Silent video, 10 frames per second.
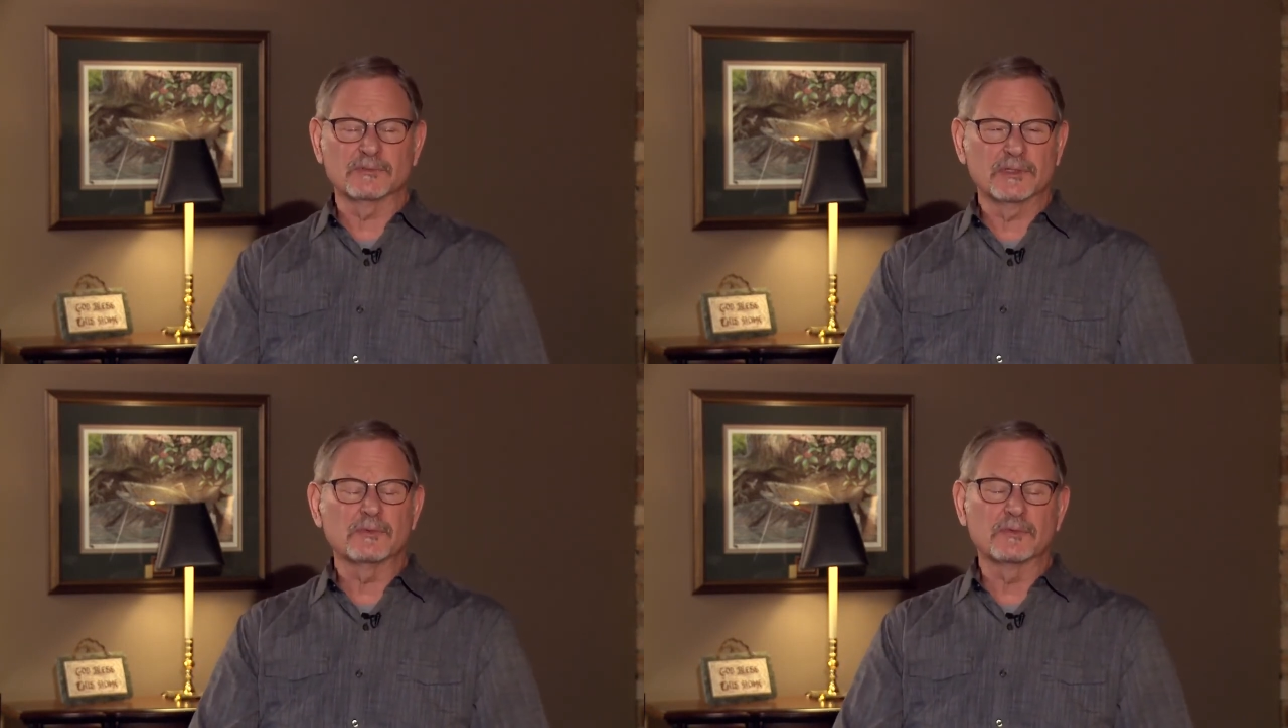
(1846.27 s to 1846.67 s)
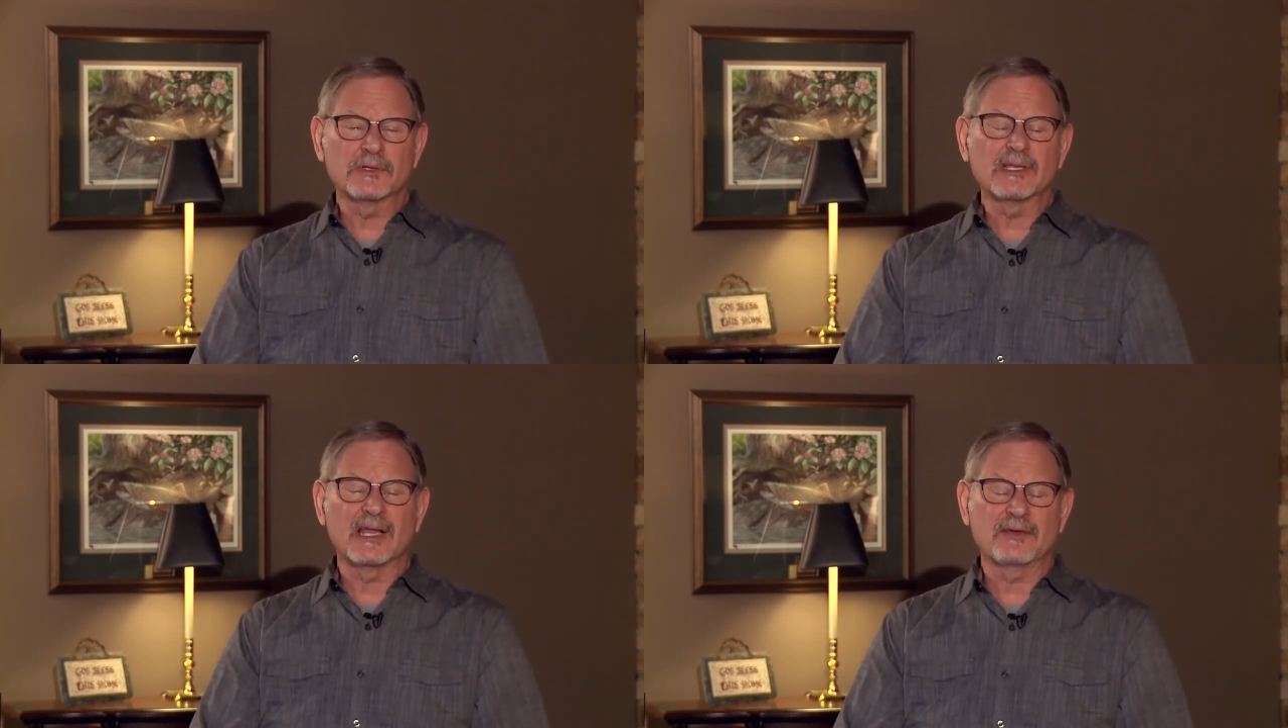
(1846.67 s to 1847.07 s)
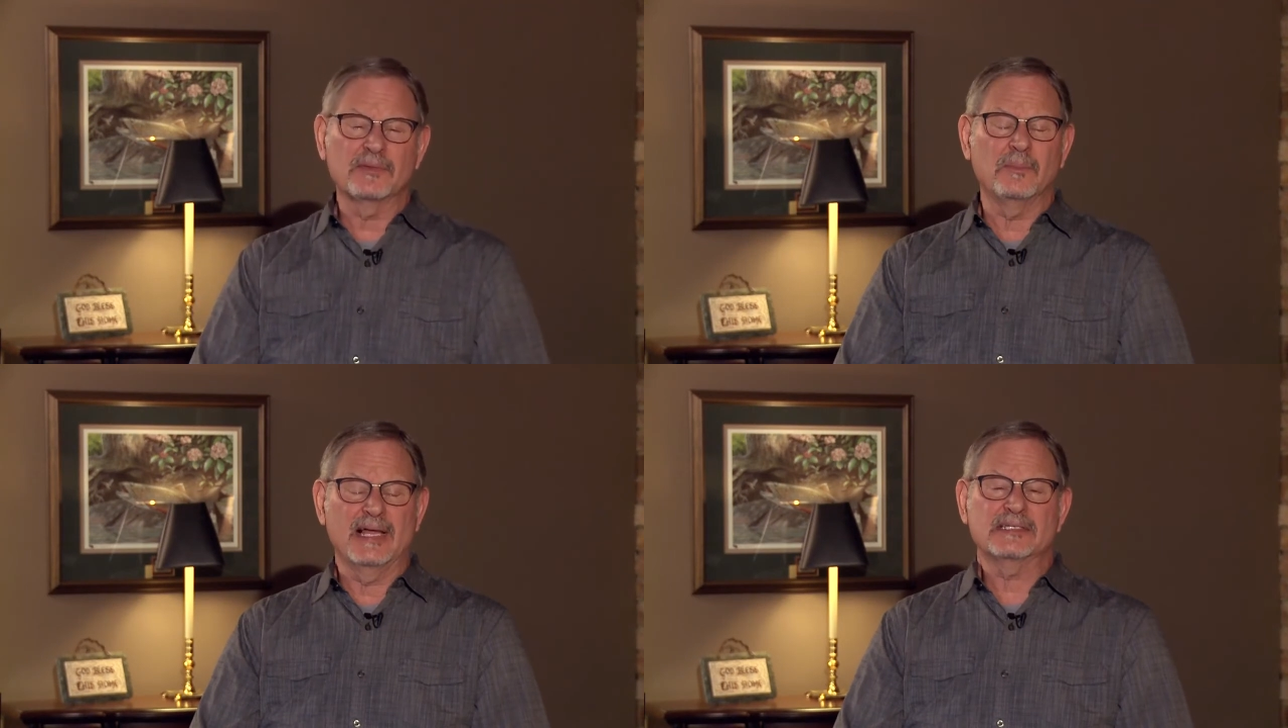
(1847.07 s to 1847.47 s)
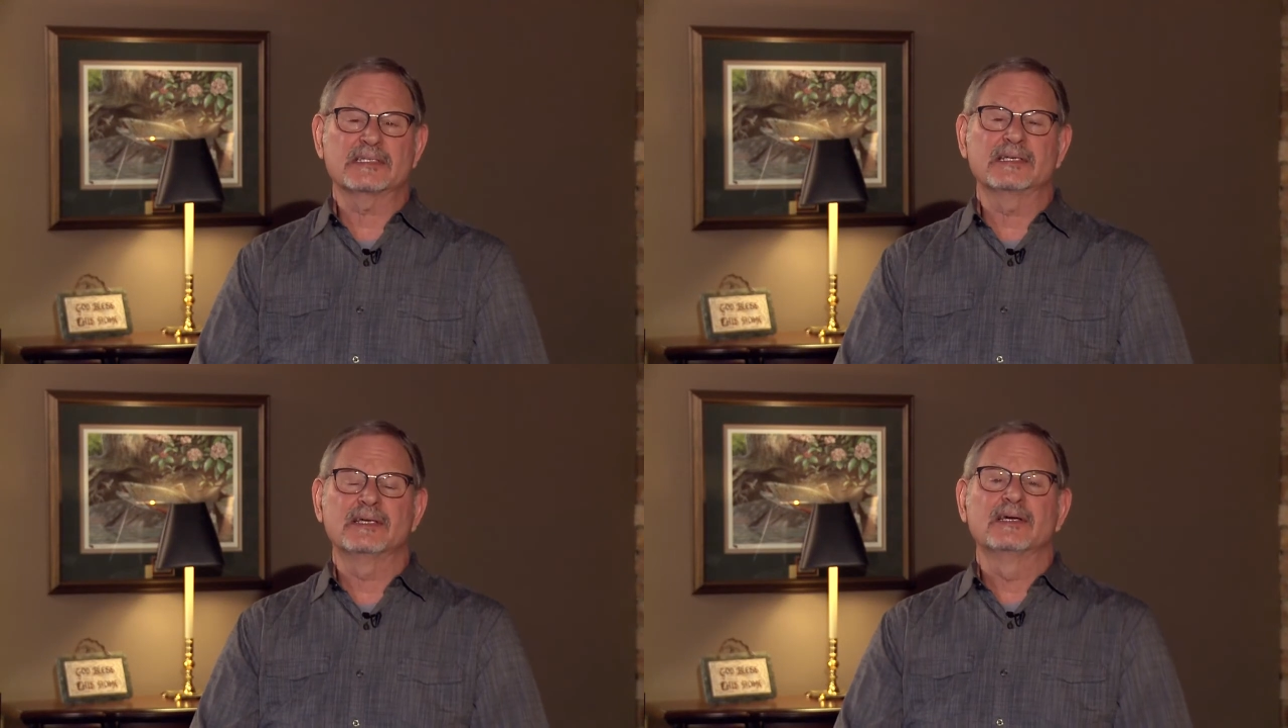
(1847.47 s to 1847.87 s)
We would really like the
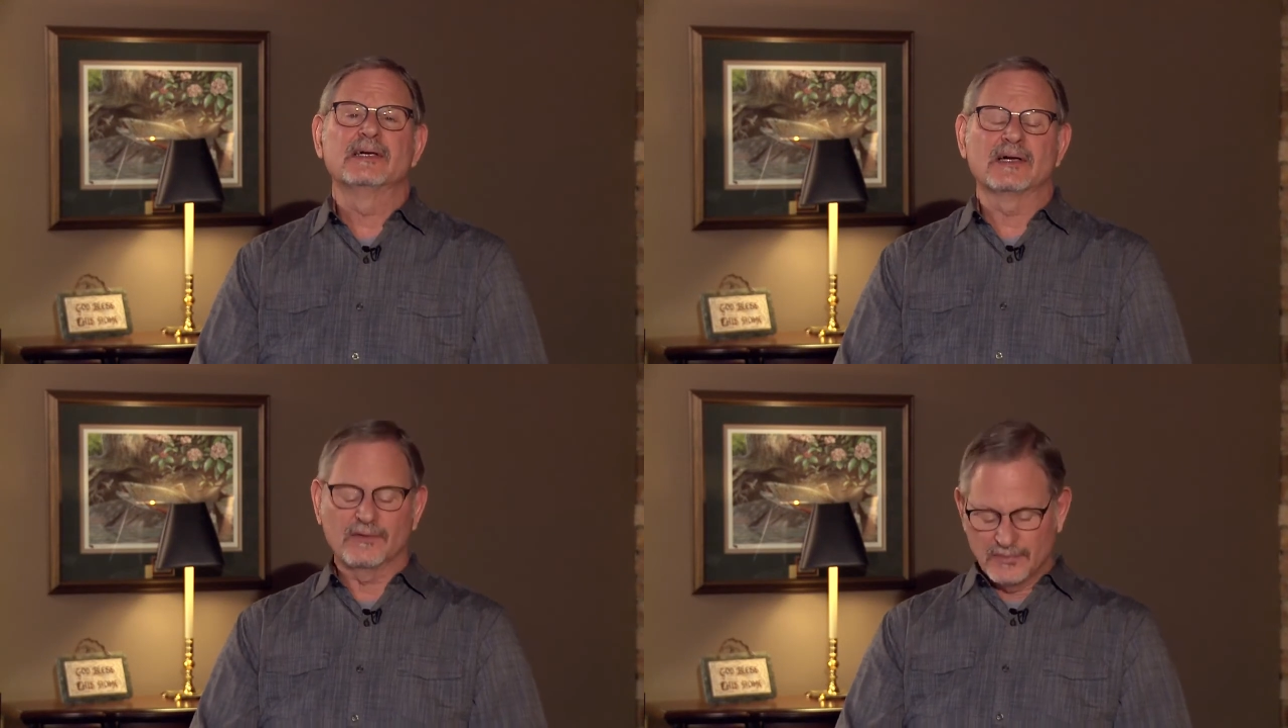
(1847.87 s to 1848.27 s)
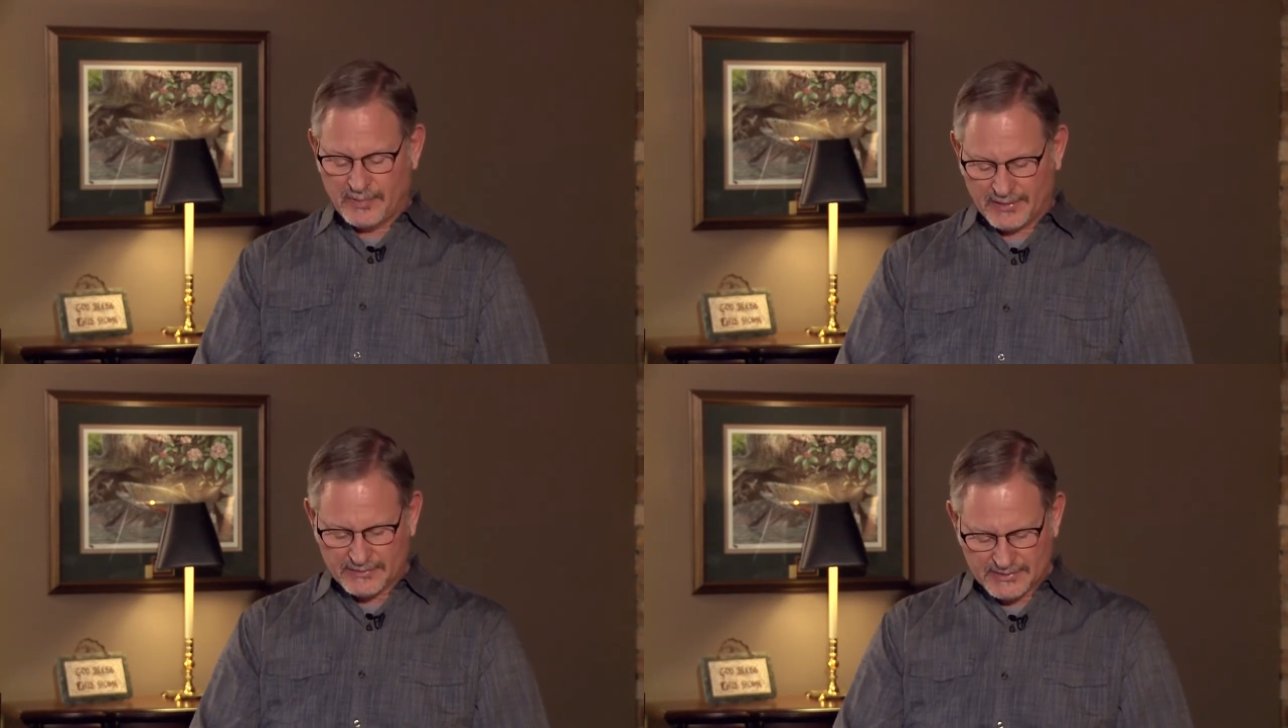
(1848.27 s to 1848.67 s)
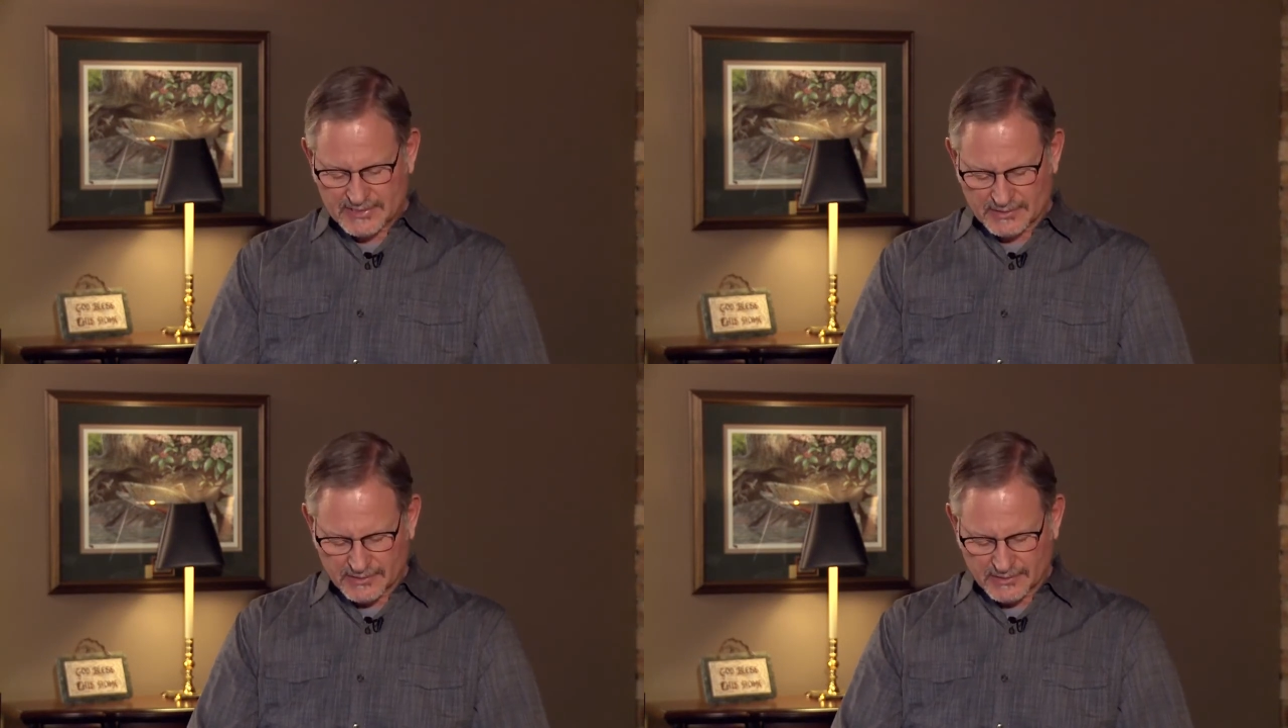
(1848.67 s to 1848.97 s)
blessing of the parents